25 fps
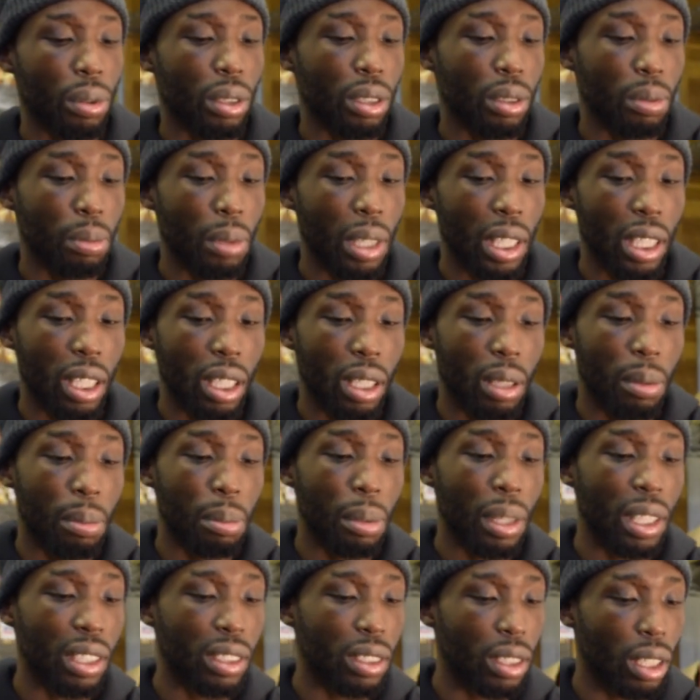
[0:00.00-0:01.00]
It's made her the
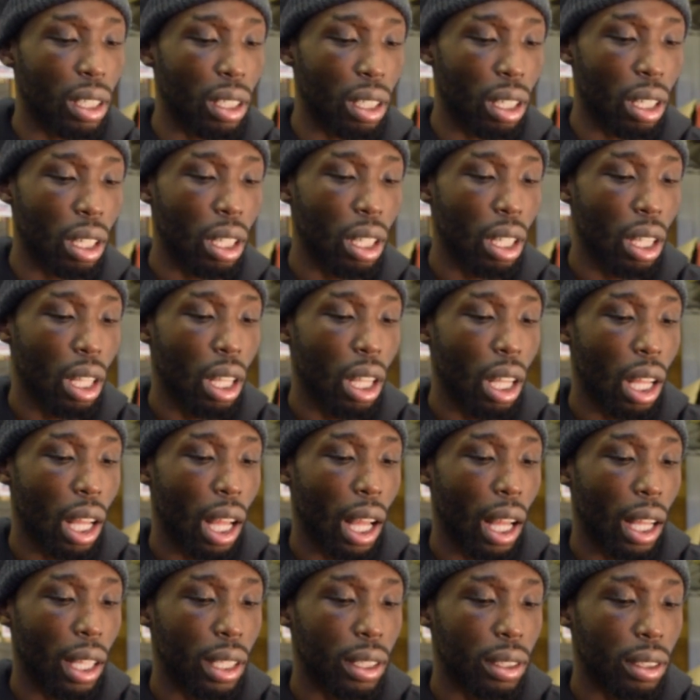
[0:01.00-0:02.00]
bestseller,
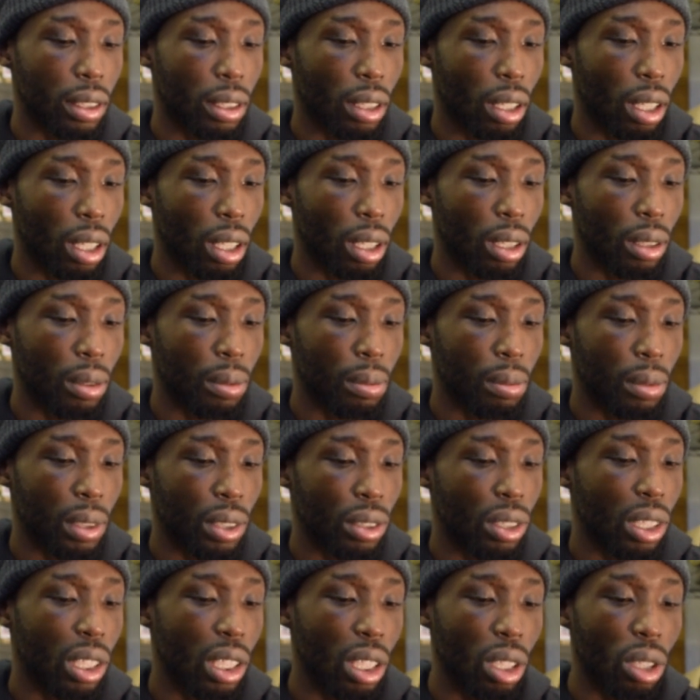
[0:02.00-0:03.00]
and if
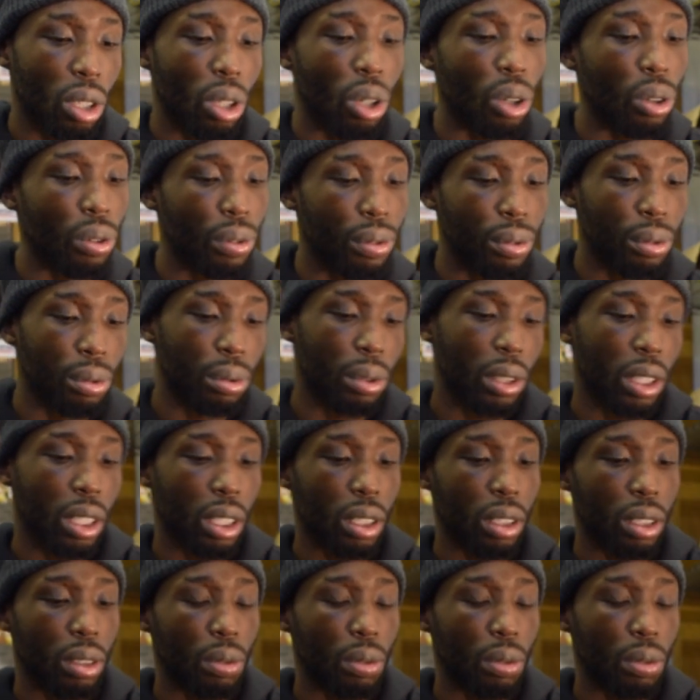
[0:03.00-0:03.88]
she didn't go through it,